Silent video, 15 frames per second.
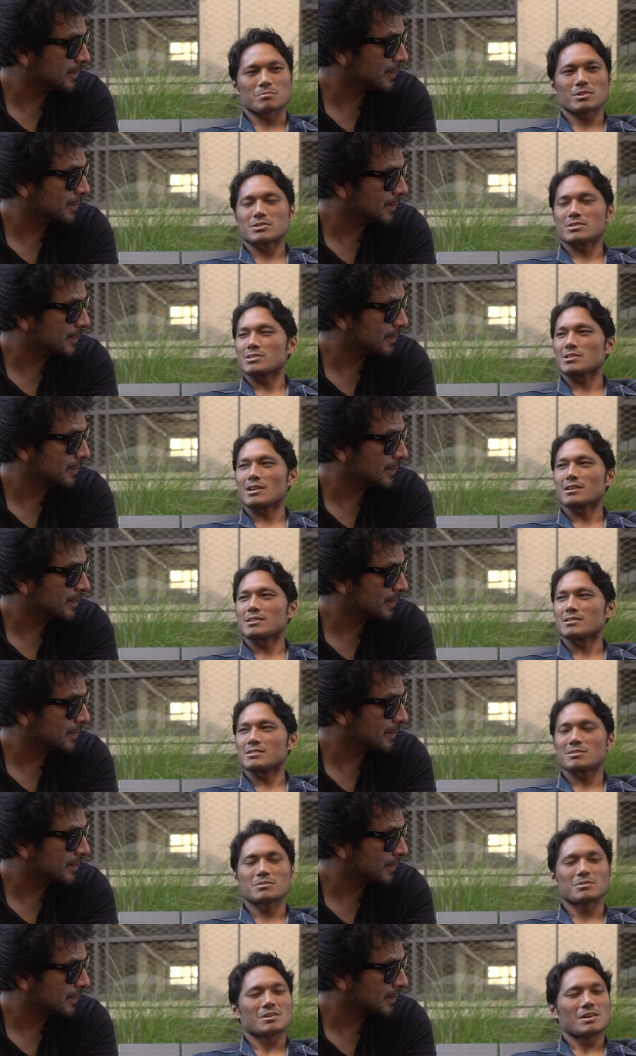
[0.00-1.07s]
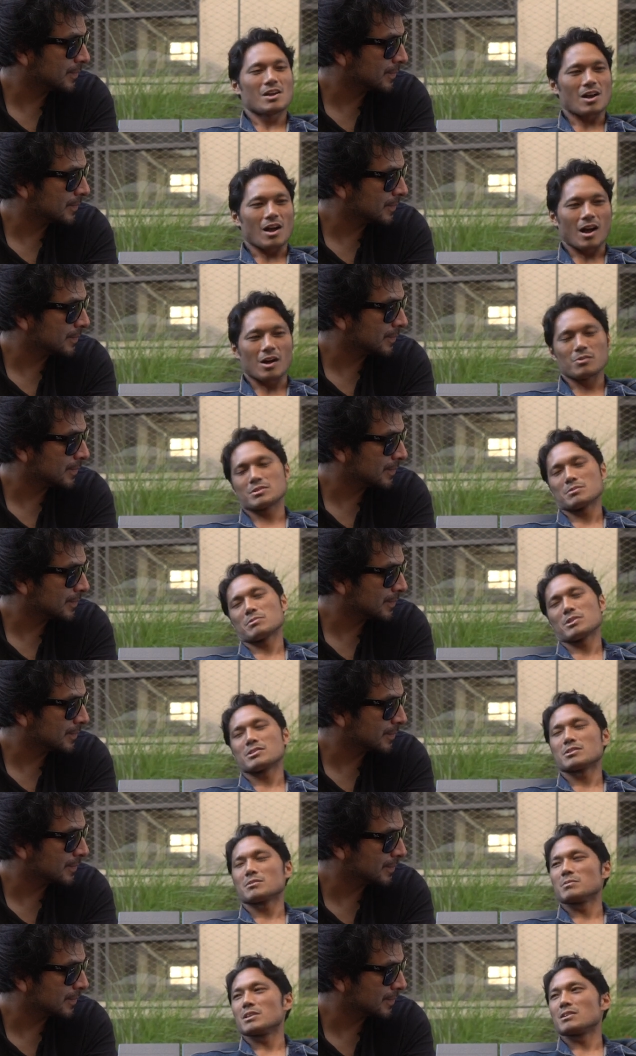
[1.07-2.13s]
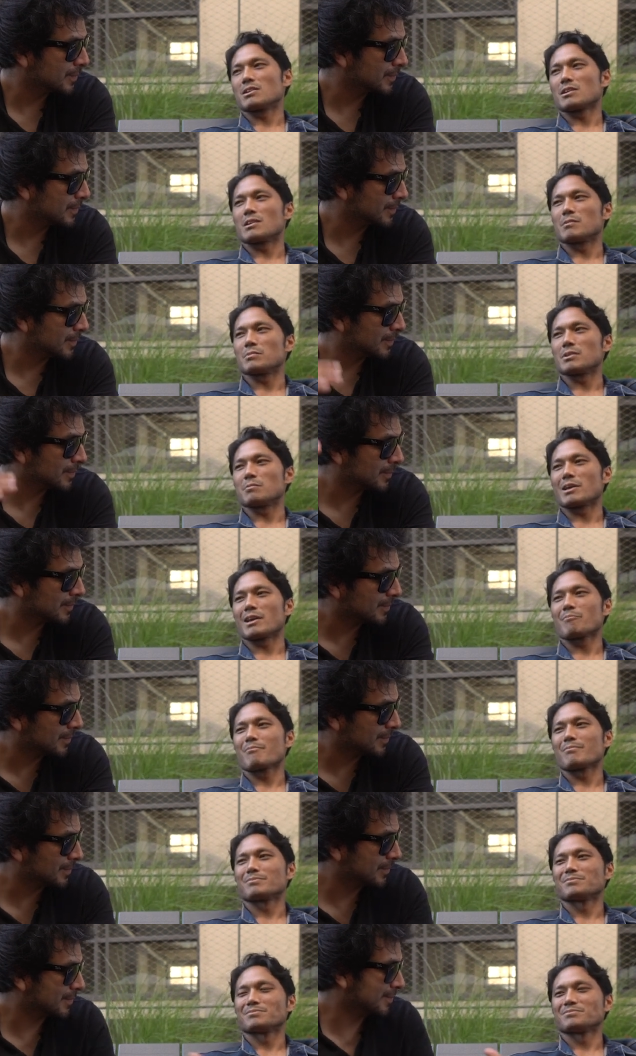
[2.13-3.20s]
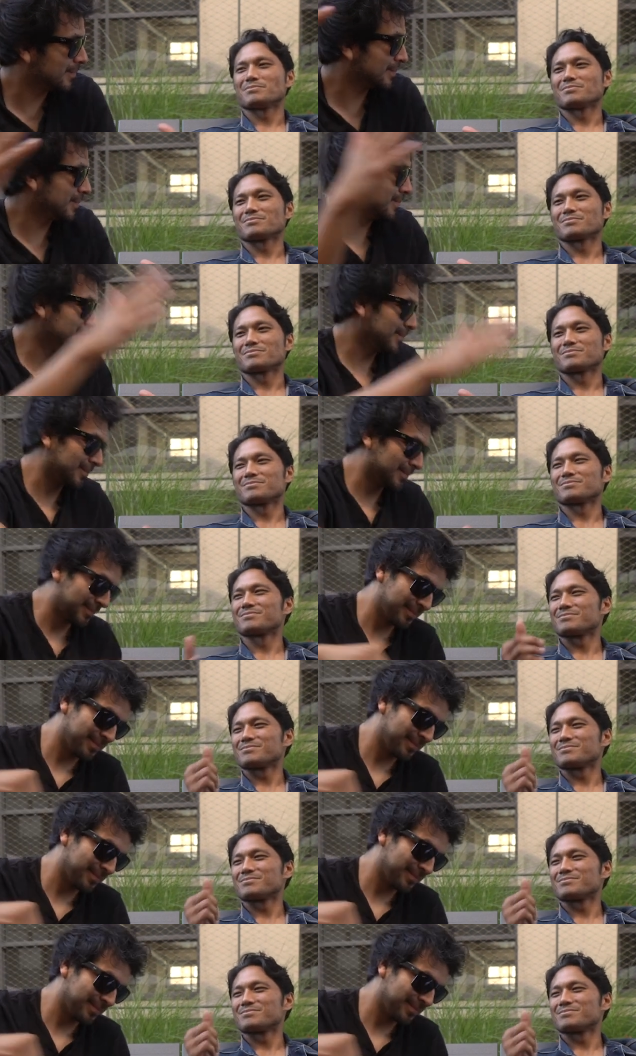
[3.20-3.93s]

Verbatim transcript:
Speaker 1: a pleasure talking to you. Always a pleasure to be in your company, man.